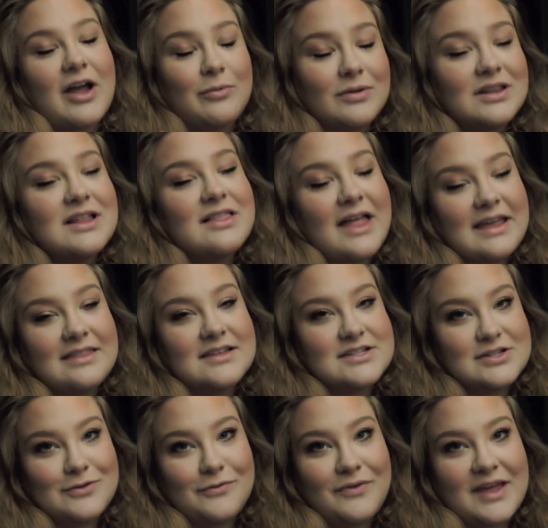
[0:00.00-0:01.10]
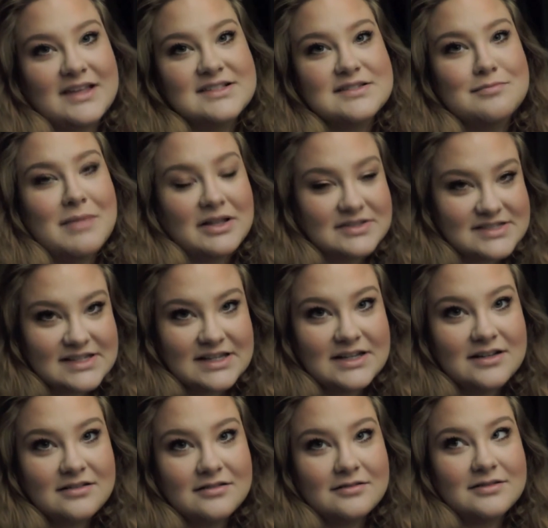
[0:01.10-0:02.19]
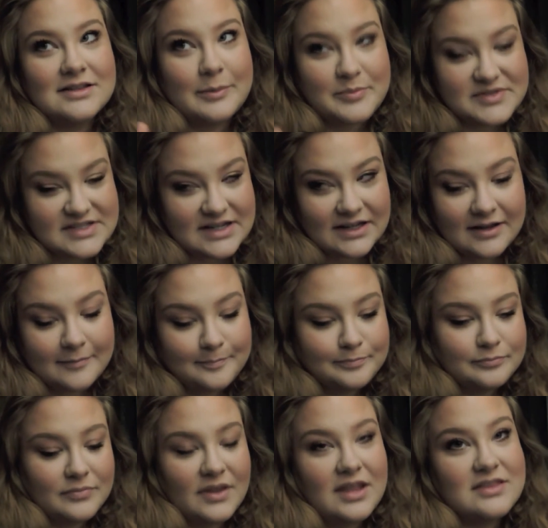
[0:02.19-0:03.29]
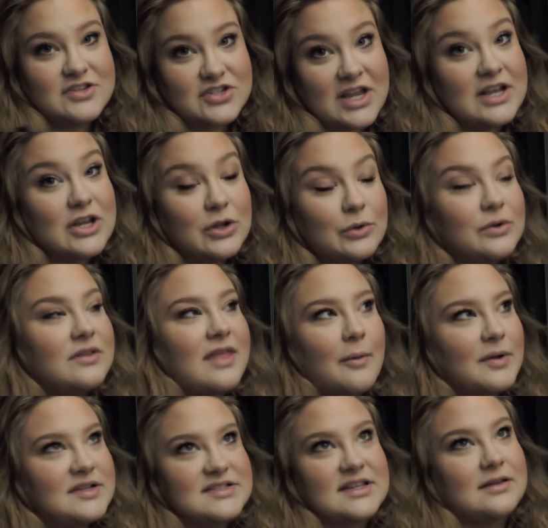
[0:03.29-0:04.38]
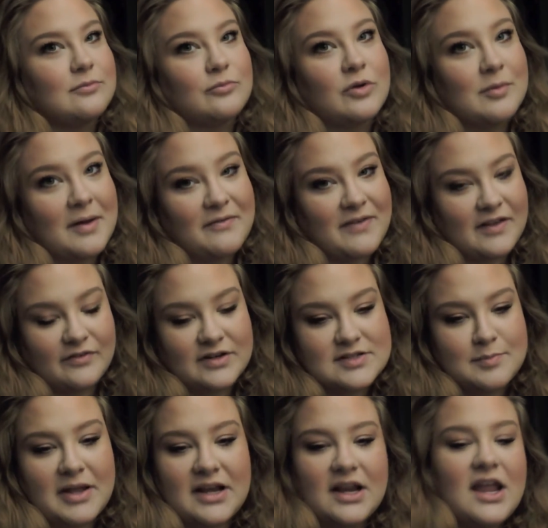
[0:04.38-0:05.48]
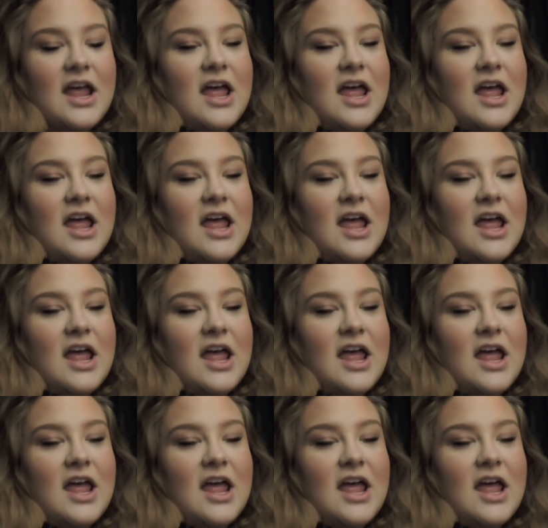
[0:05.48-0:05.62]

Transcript: I really like the Too Faced Melted lipstick in the shade Nude. That one's like one of my favorites, but